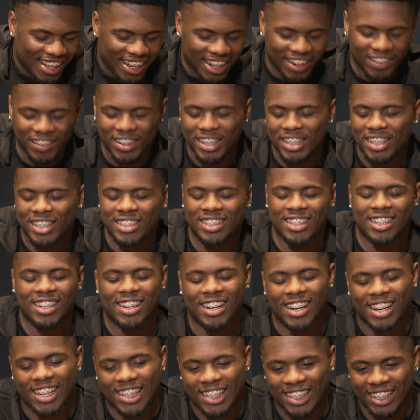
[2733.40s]
I'm on a desert
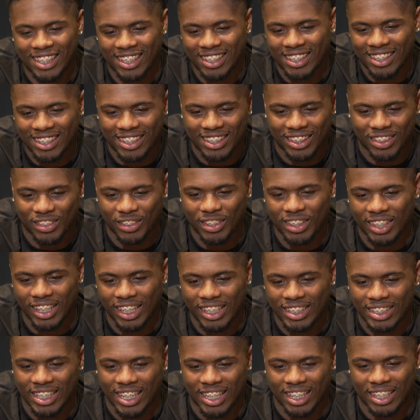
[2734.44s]
island. 3
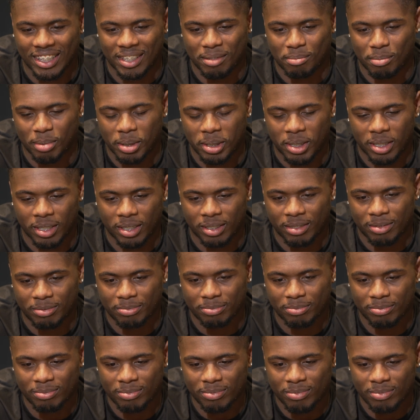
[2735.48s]
things I get to bring.
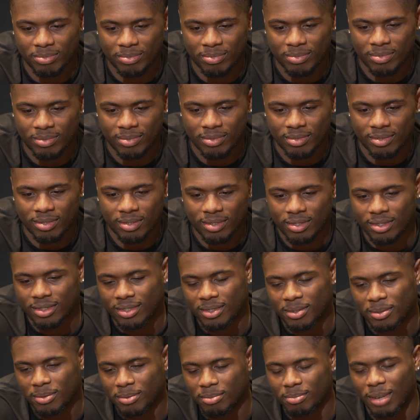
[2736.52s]

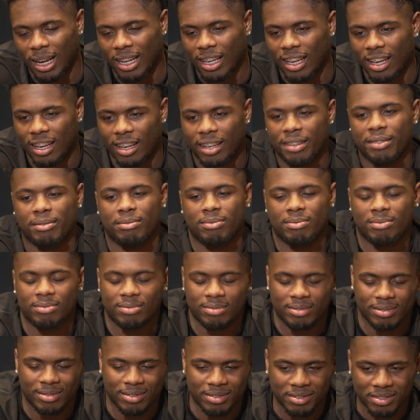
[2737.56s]
My game.
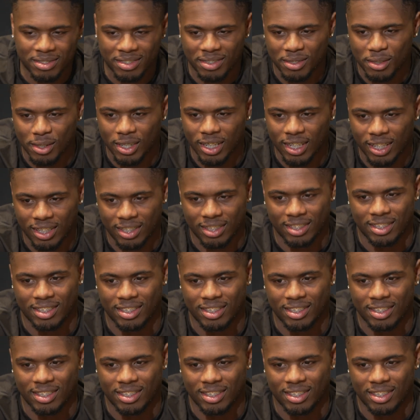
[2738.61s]
1.